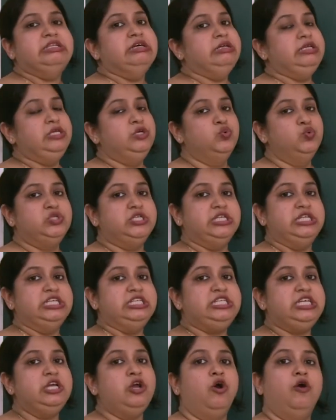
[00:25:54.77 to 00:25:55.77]
the
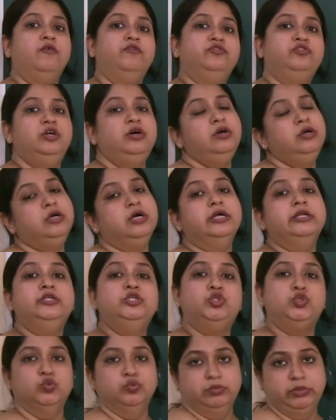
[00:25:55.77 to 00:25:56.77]
utility of the
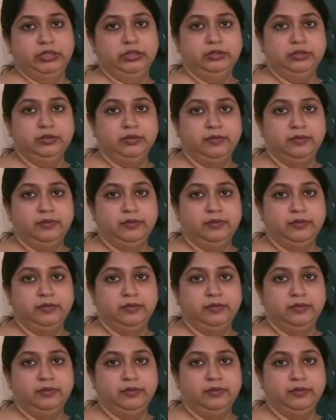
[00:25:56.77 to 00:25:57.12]
consumer.